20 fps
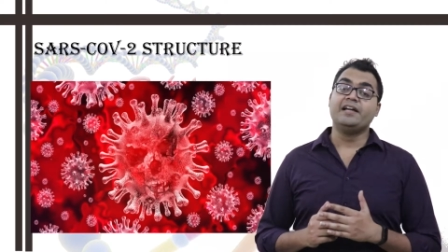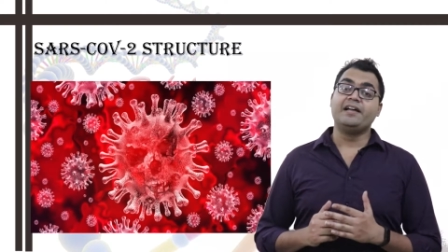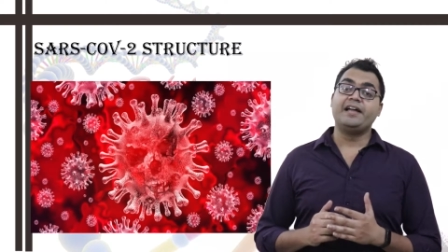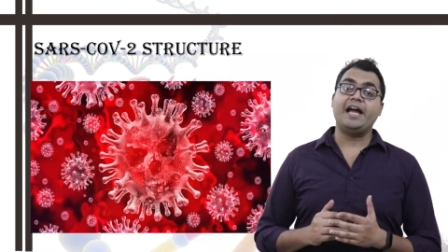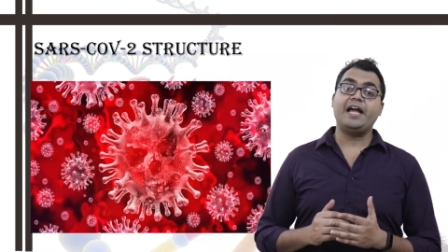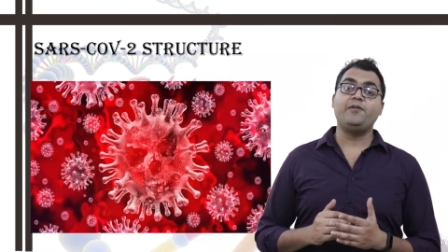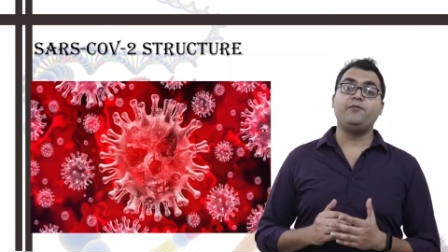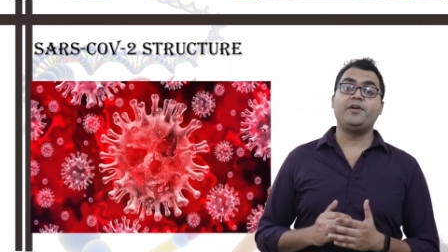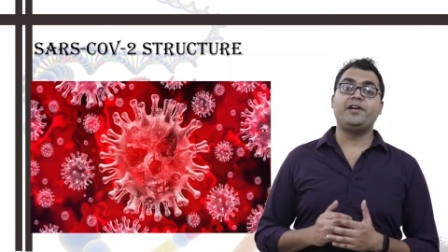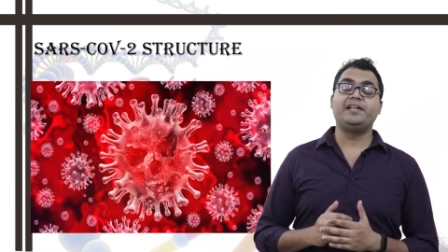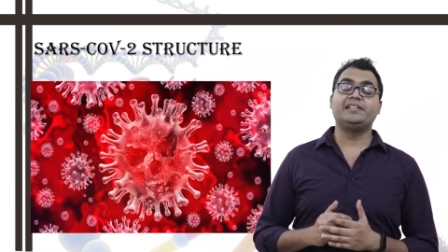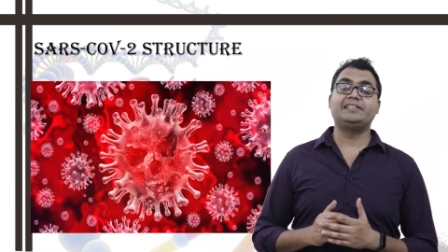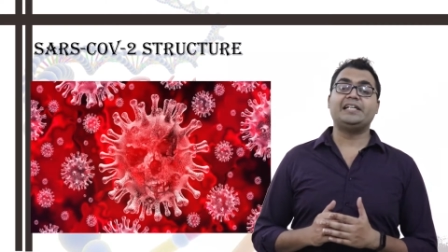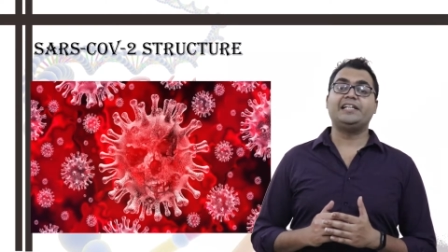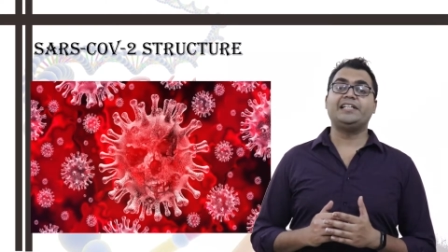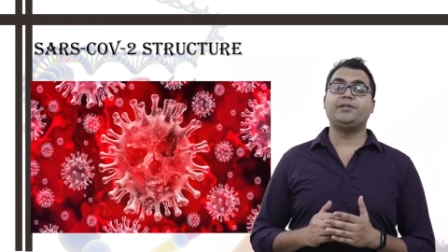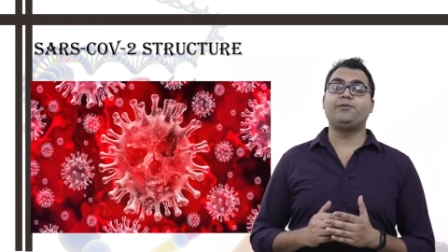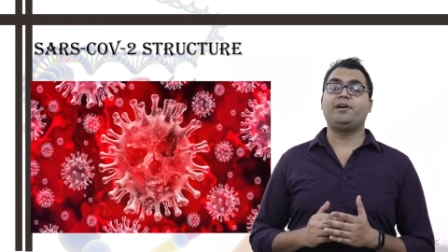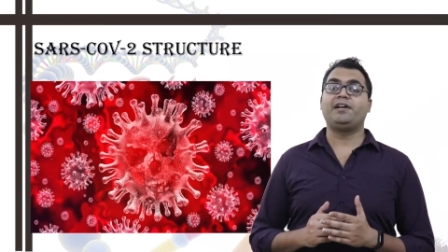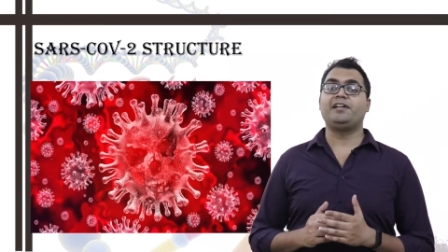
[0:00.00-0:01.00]
and various
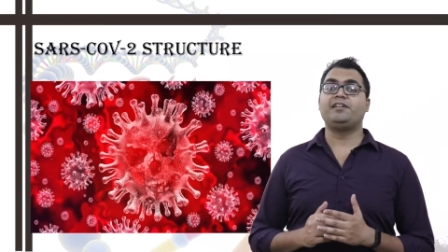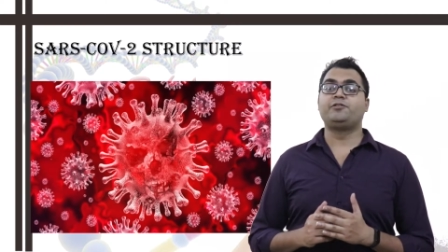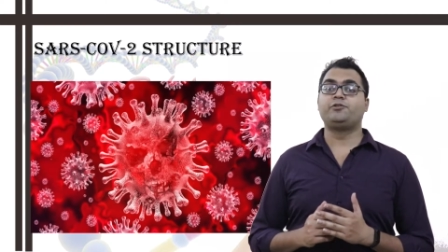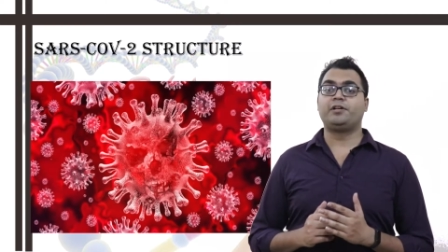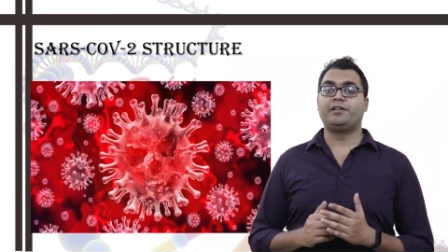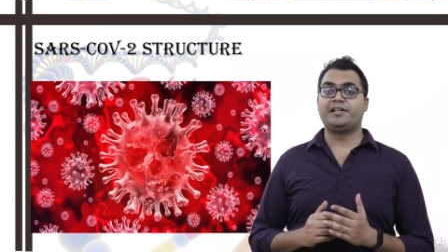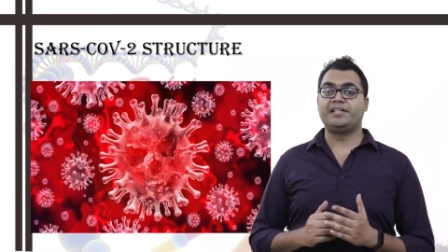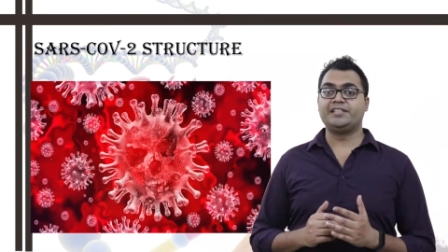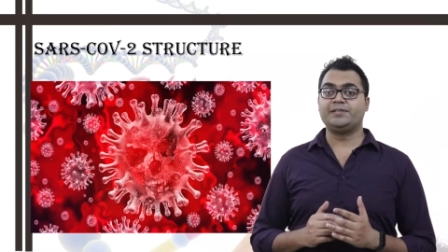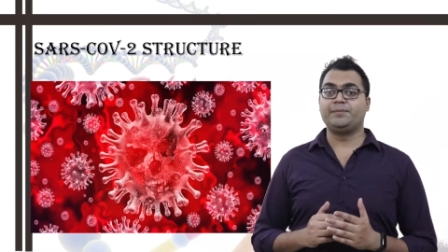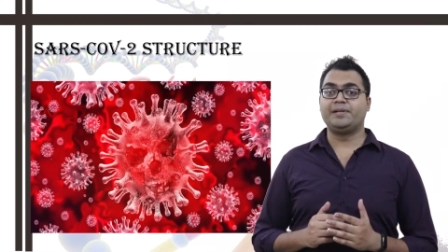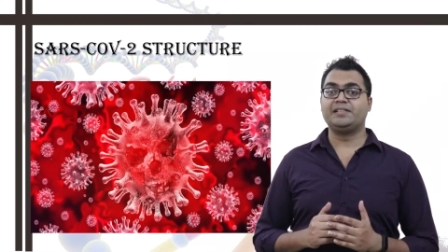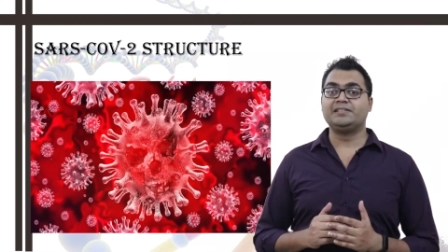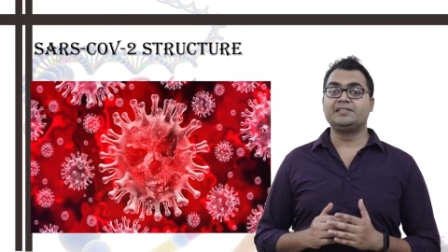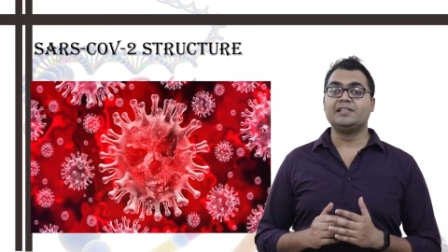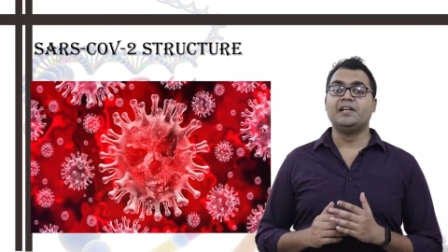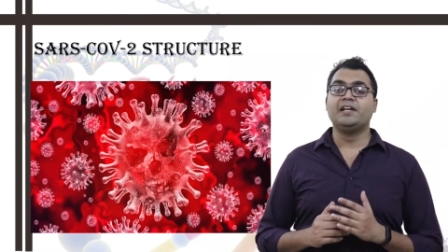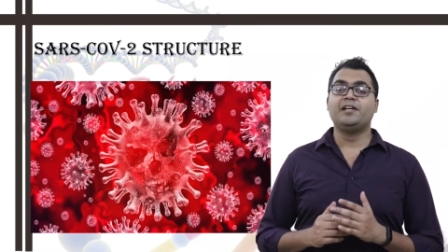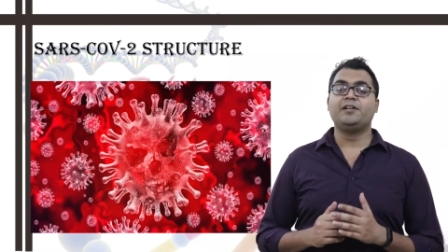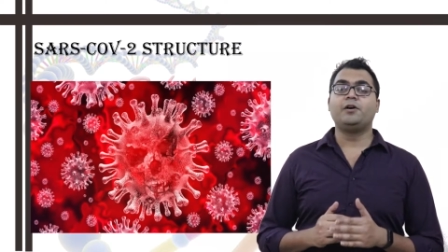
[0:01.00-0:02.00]
antiviral drug
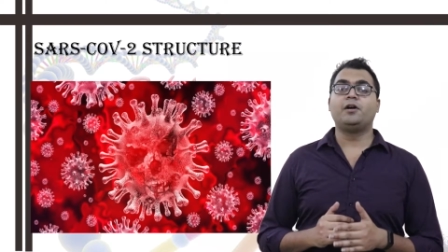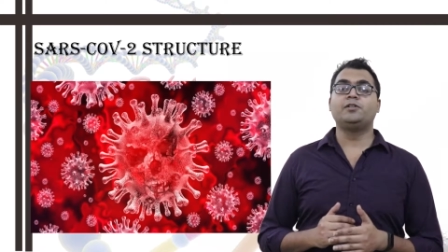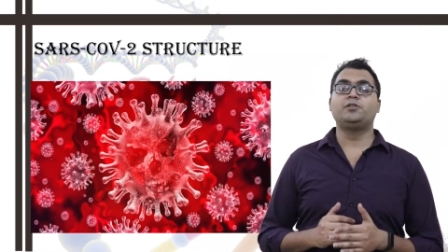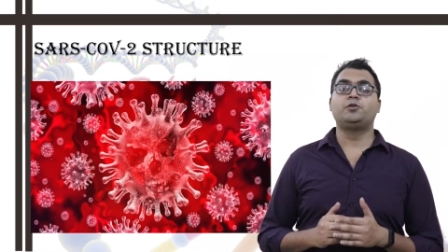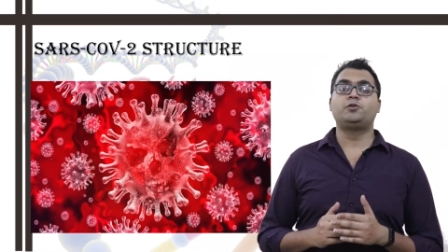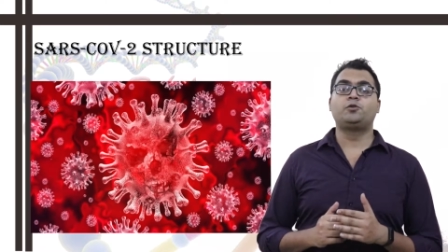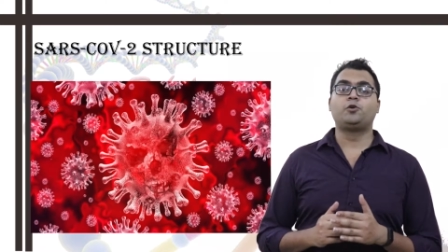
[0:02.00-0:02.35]
regimens in order to